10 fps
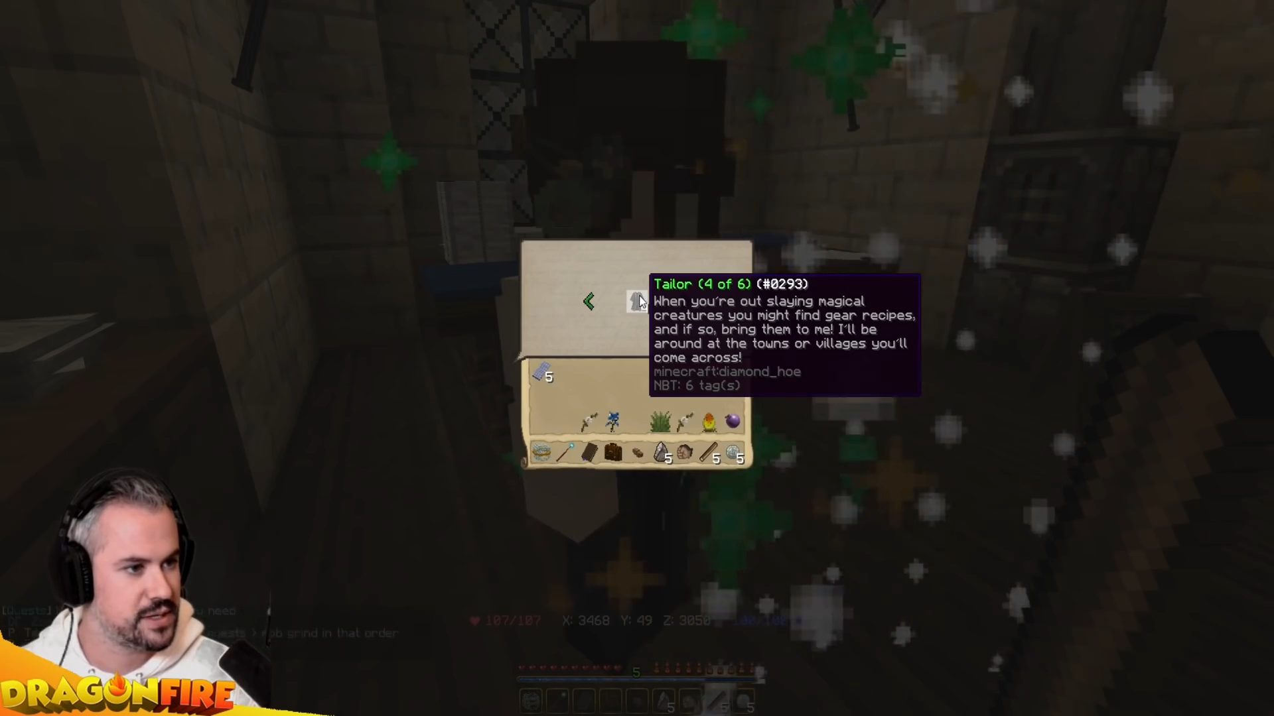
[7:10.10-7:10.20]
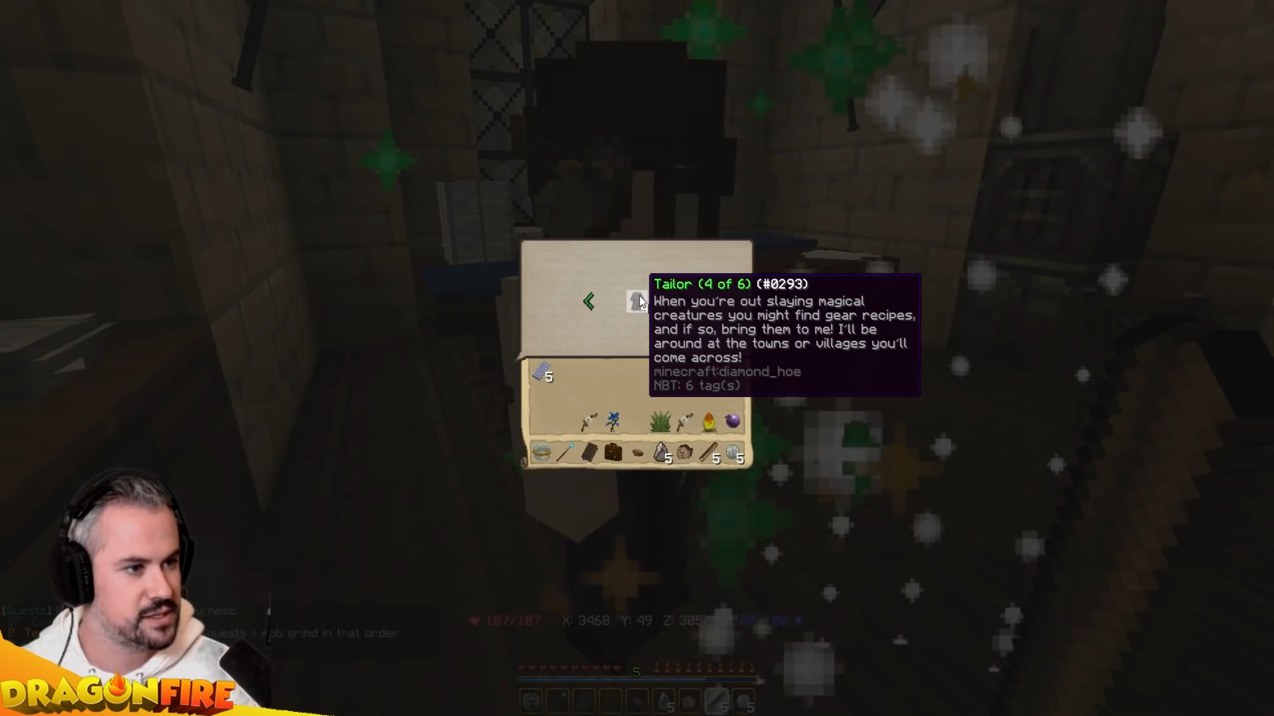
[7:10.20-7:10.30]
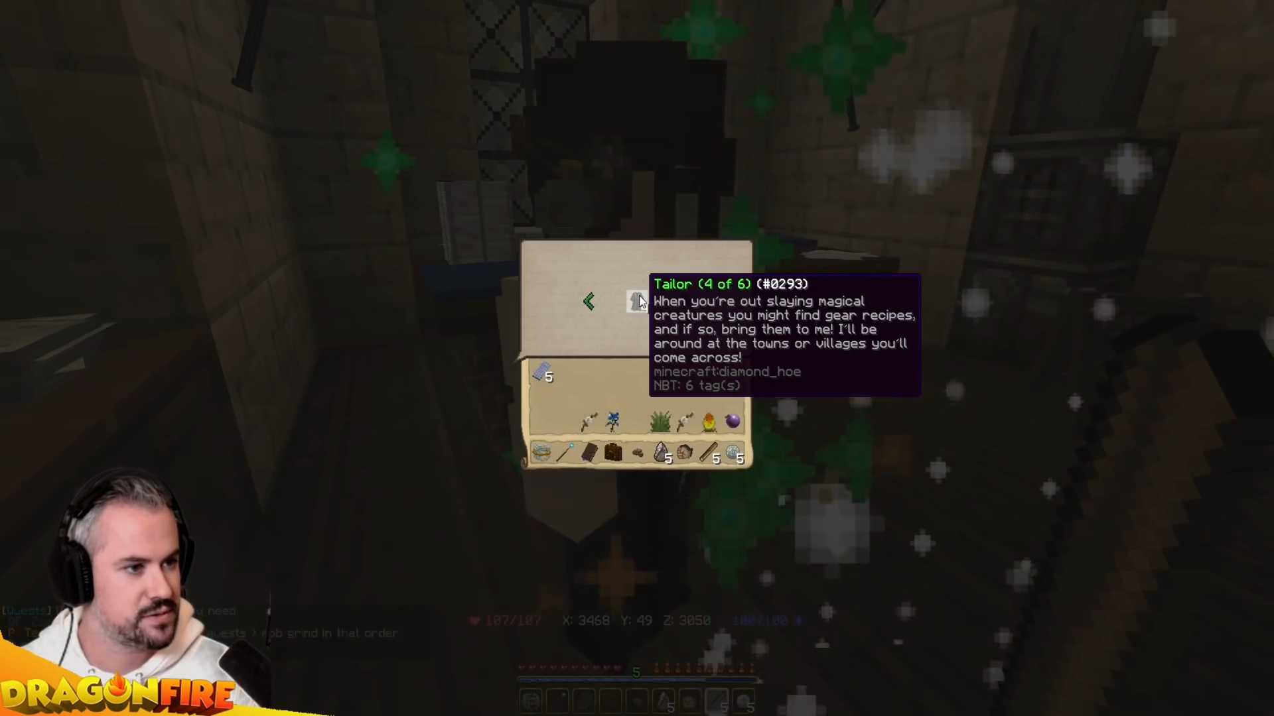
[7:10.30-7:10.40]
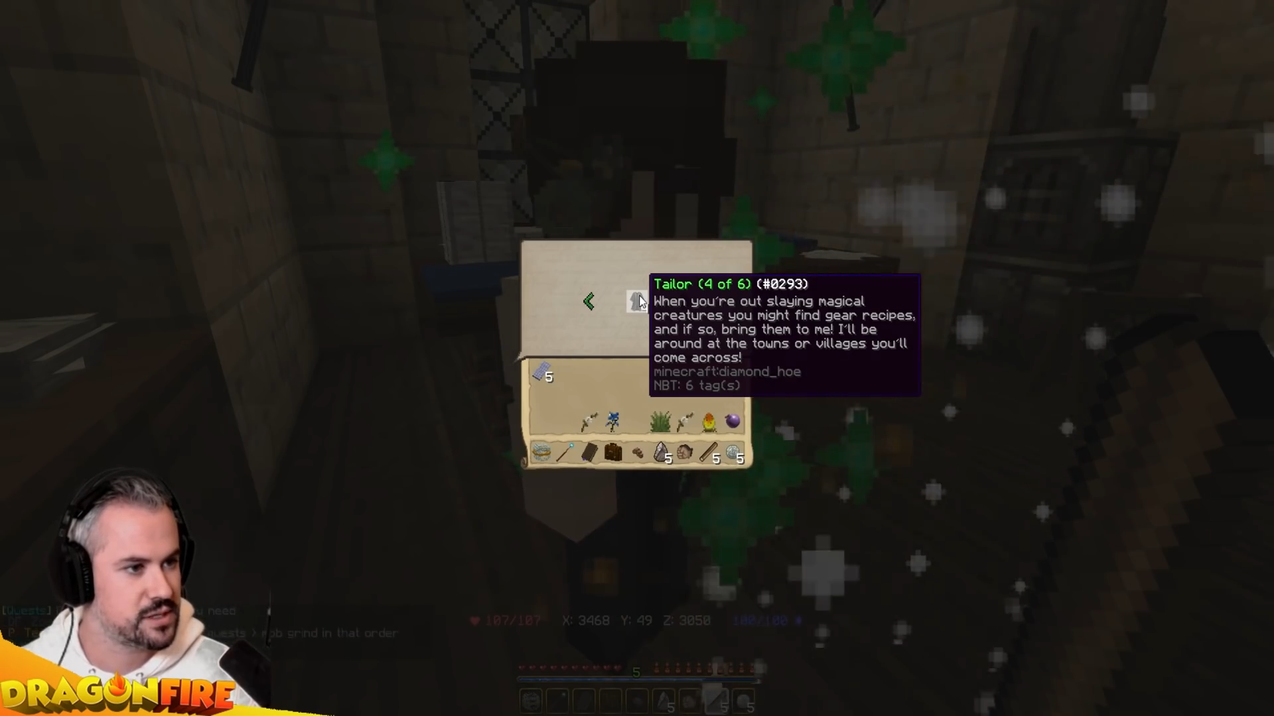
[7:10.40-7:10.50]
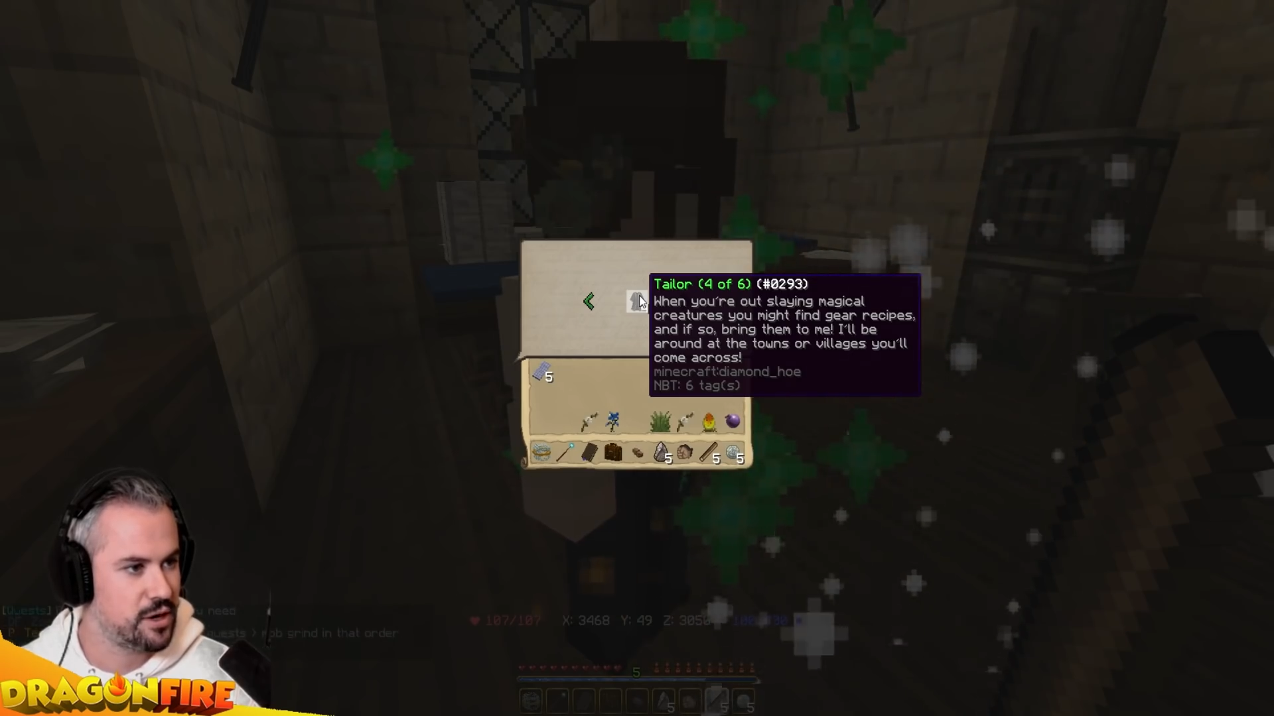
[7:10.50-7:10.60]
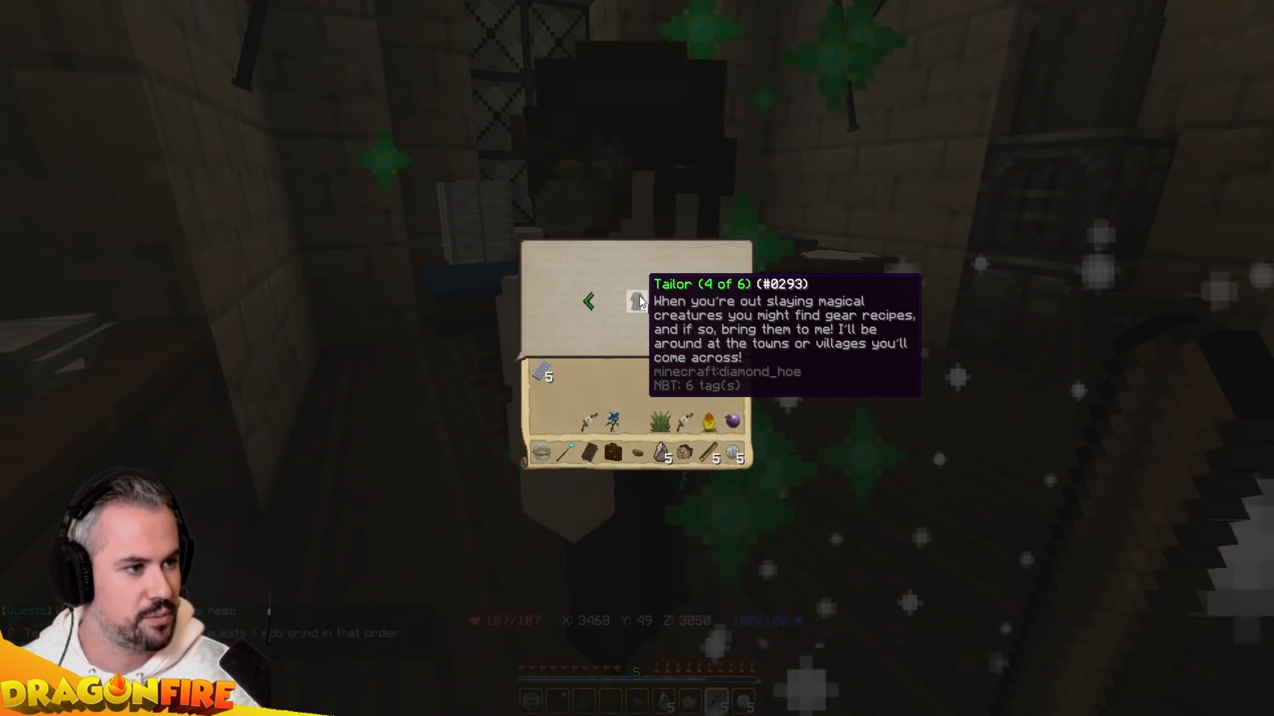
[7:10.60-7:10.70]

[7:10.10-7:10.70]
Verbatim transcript: Yay. so